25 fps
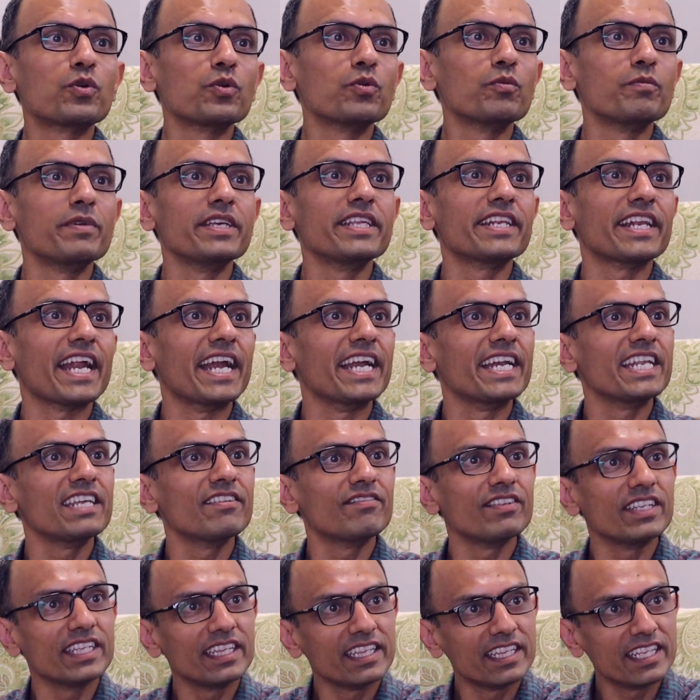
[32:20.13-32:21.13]
to be ready
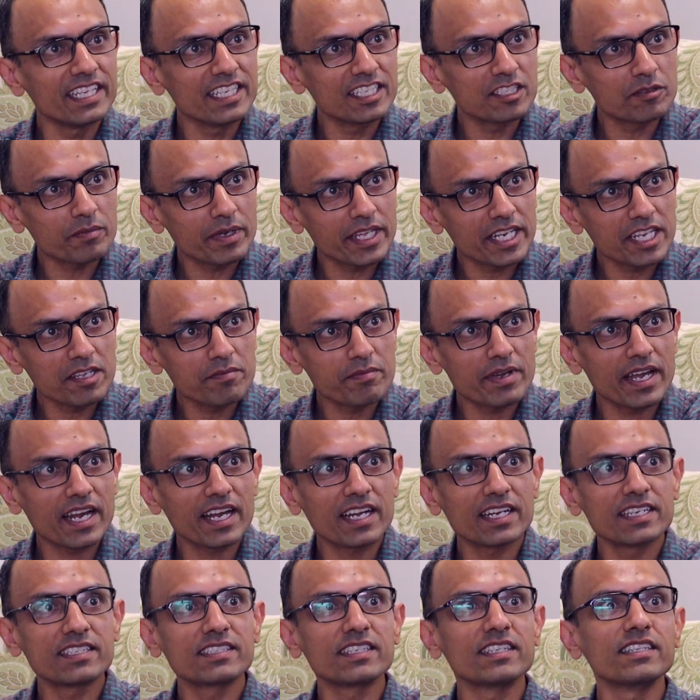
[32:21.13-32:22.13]
with these many beds